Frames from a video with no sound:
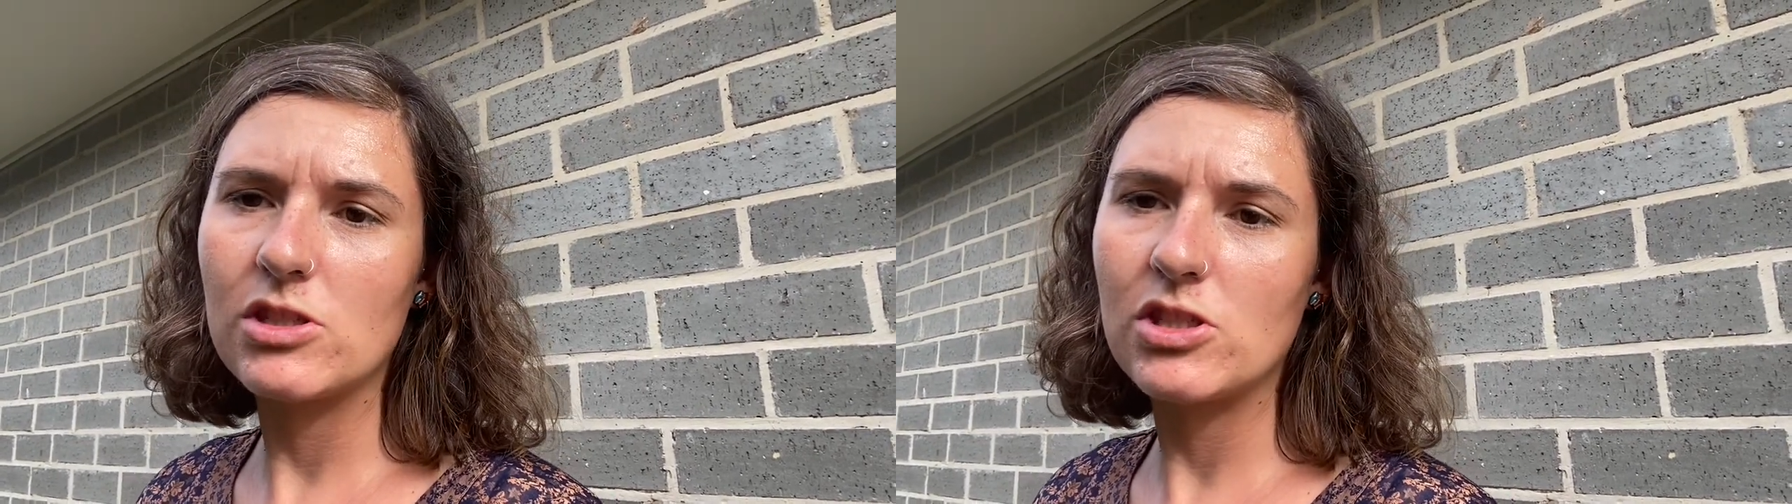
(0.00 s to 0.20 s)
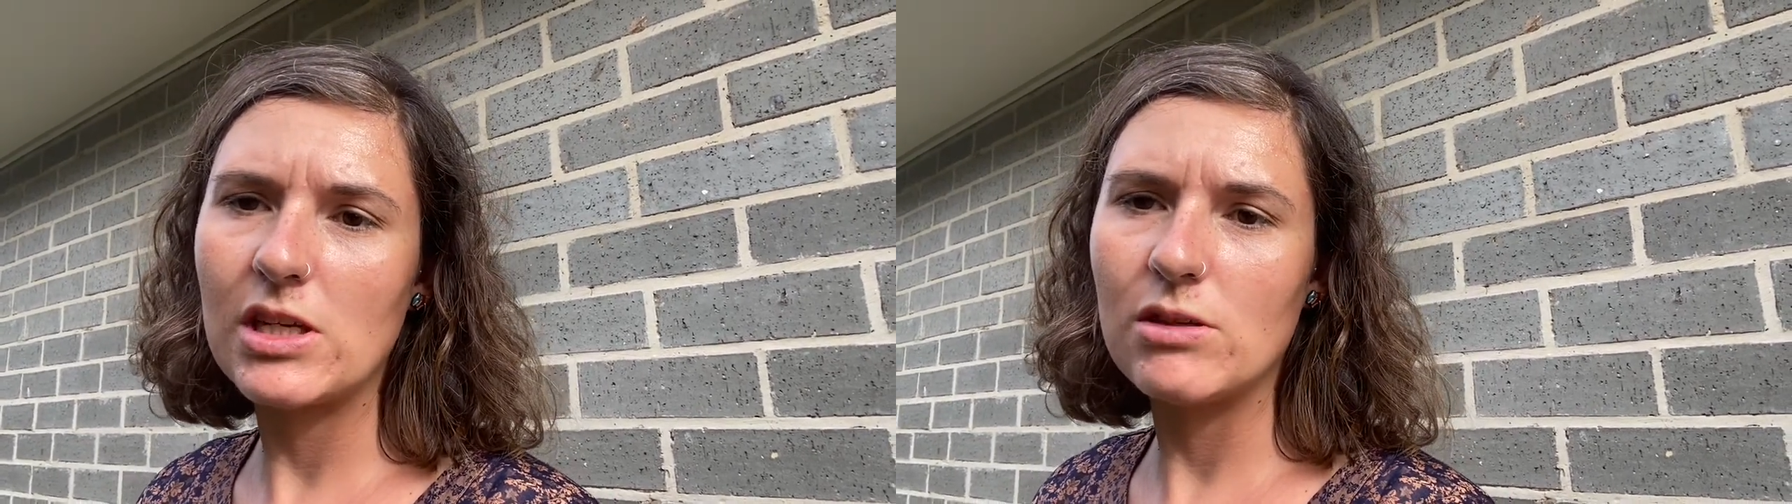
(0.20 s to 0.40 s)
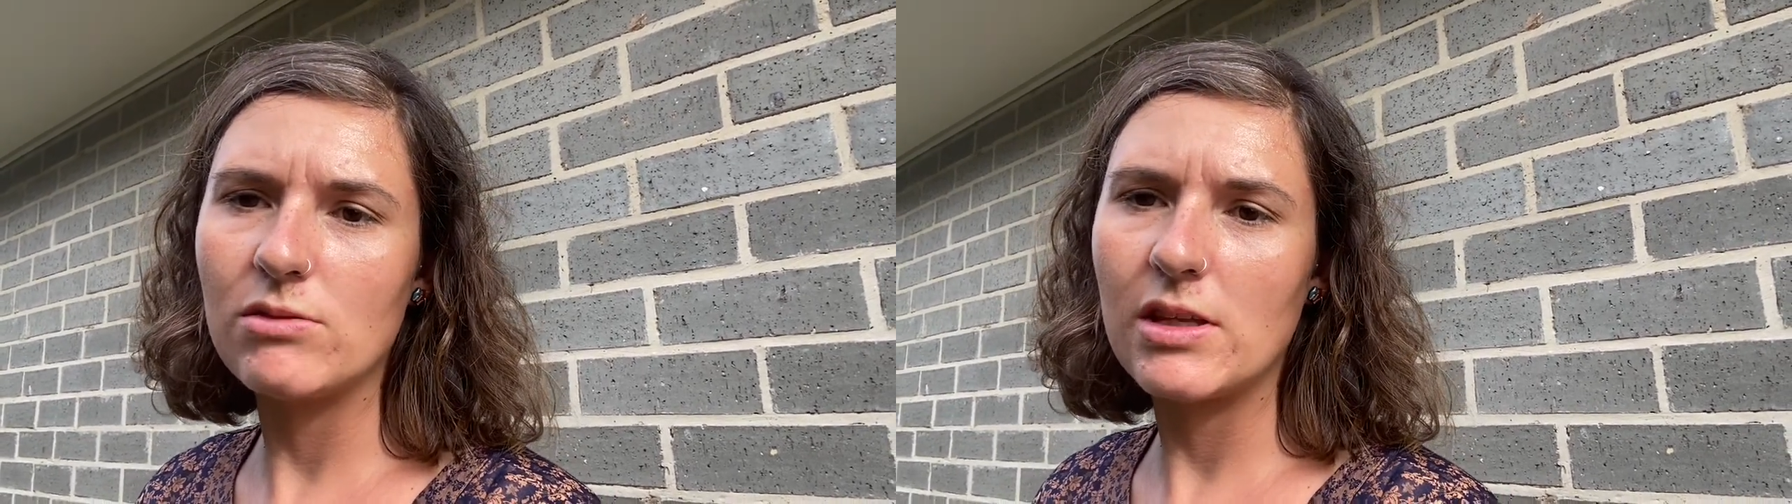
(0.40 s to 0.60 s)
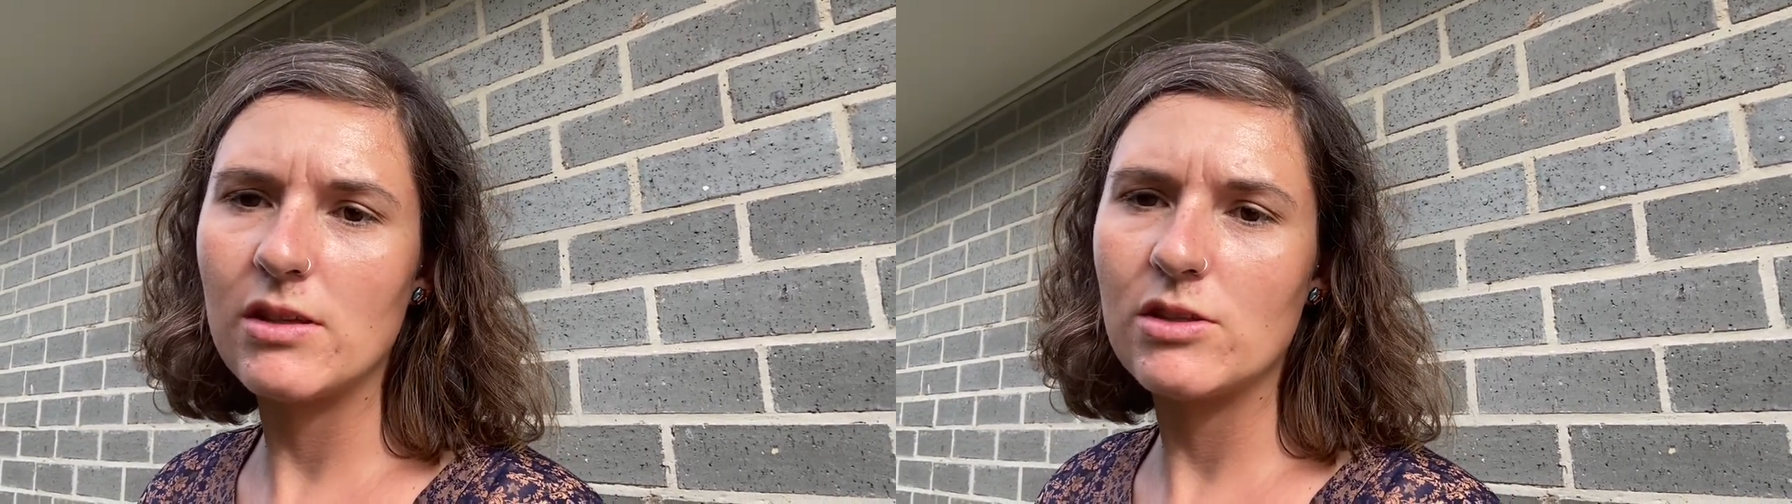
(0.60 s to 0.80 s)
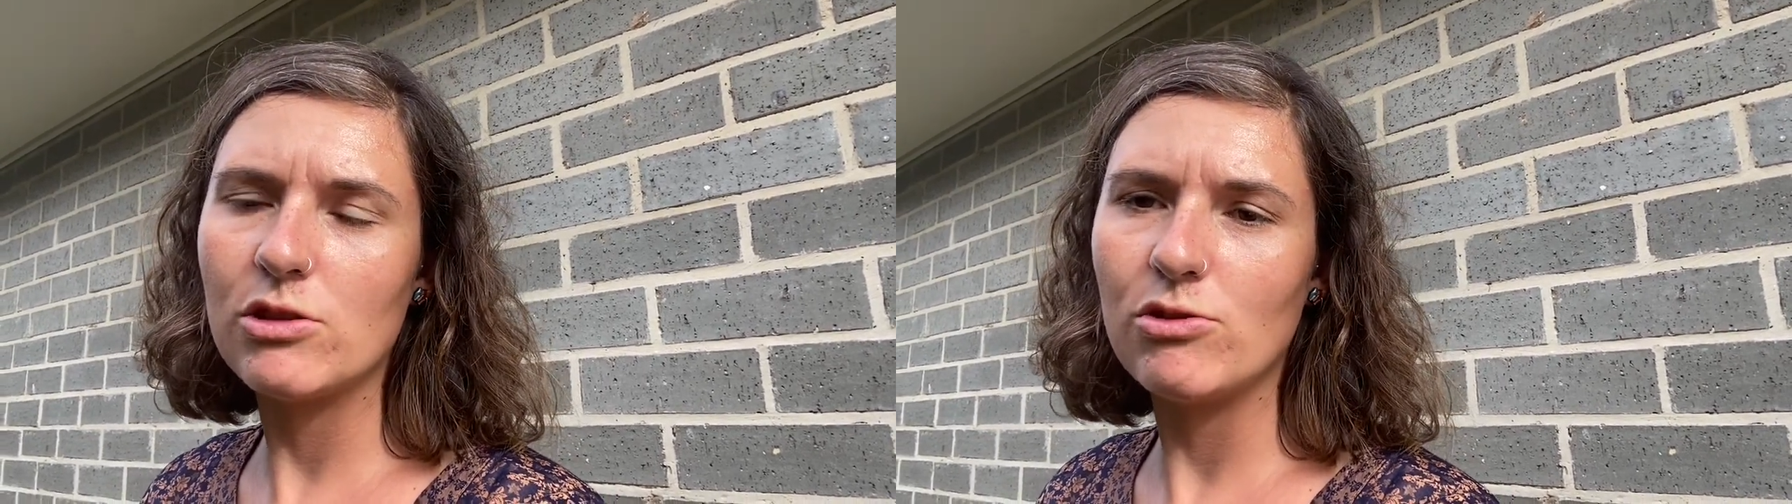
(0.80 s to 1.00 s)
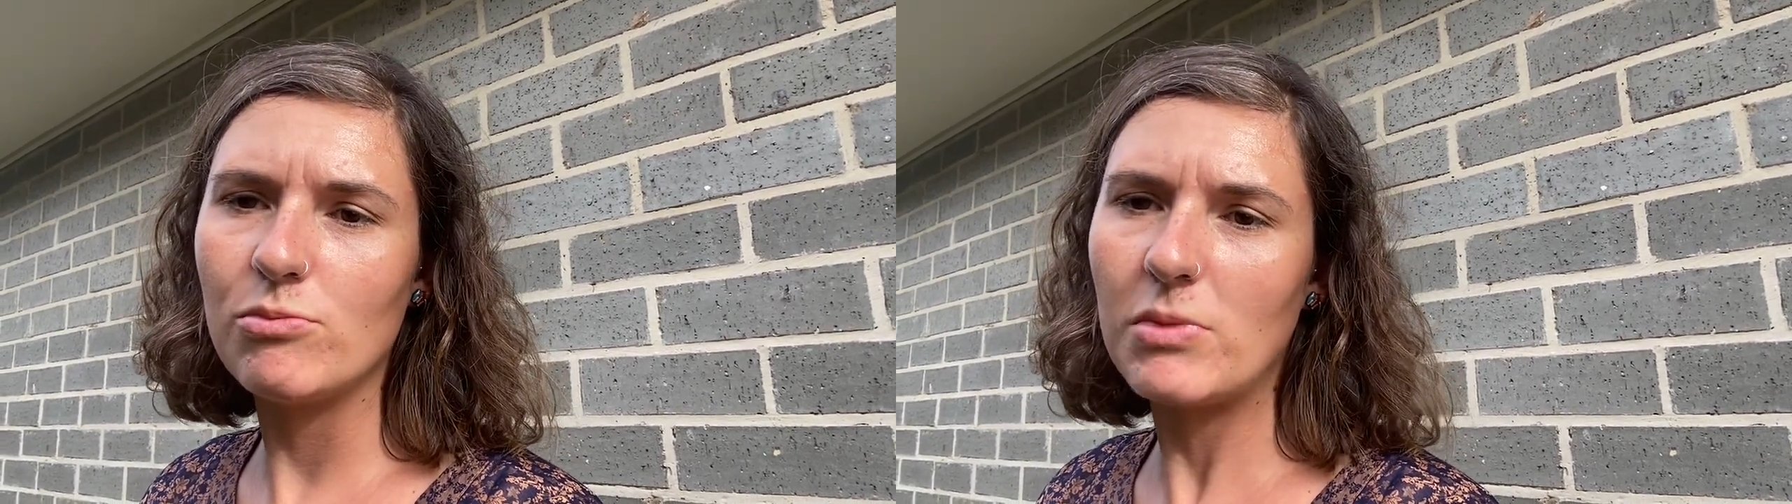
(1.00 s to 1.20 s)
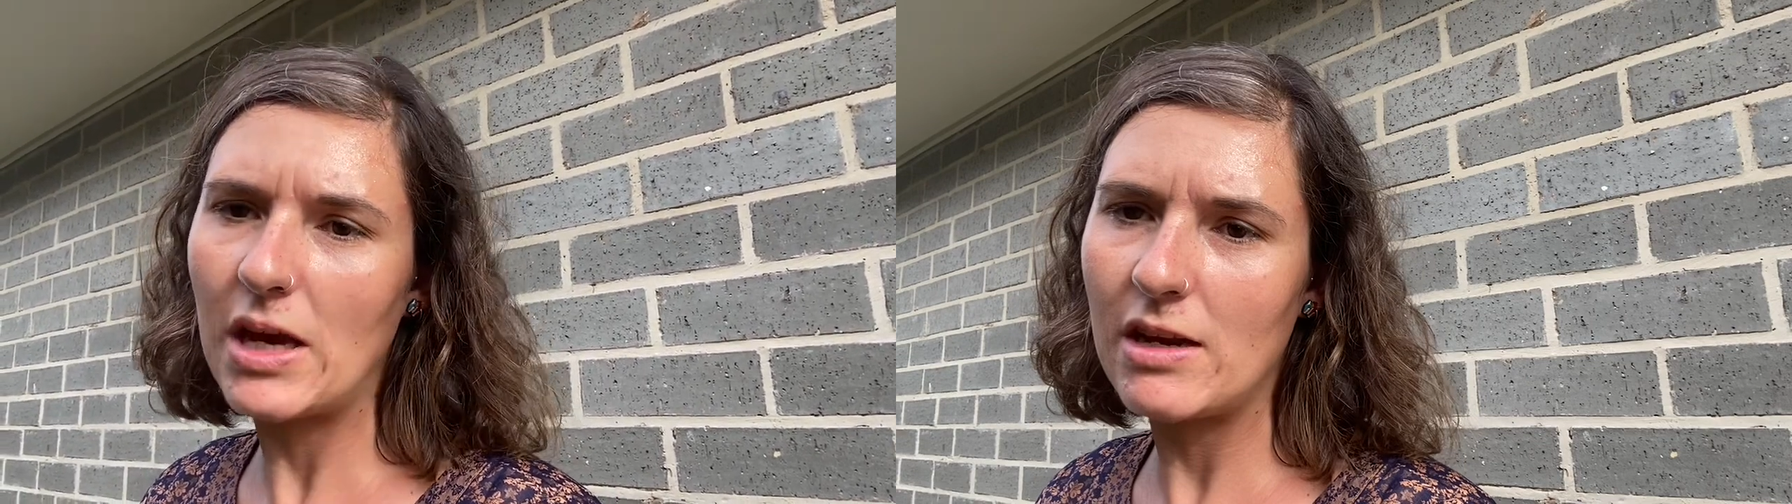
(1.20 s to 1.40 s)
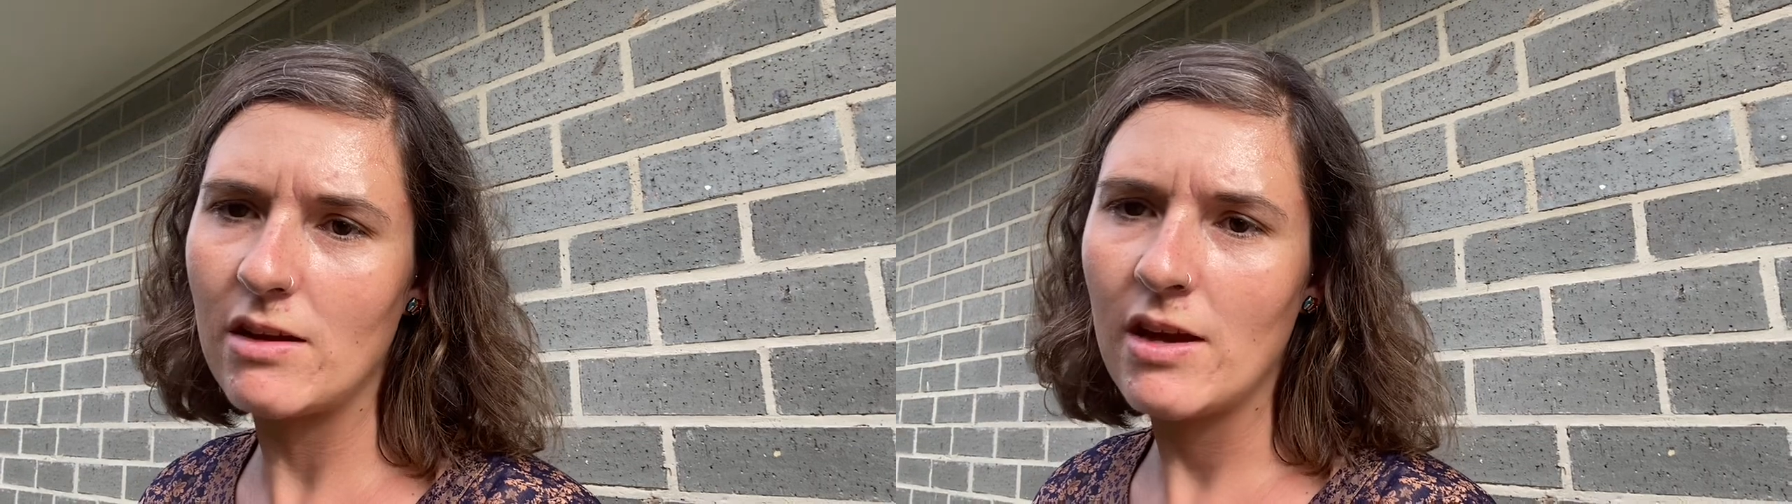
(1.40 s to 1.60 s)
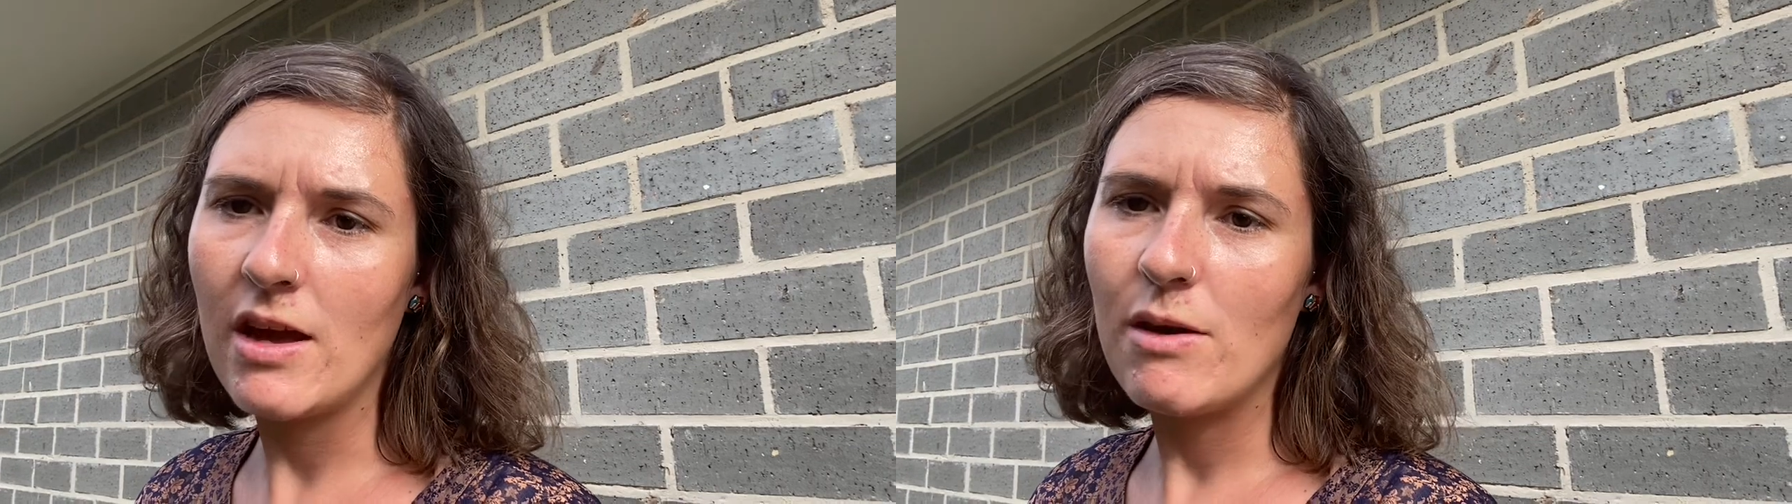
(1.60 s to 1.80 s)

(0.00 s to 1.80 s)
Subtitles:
shield that the two men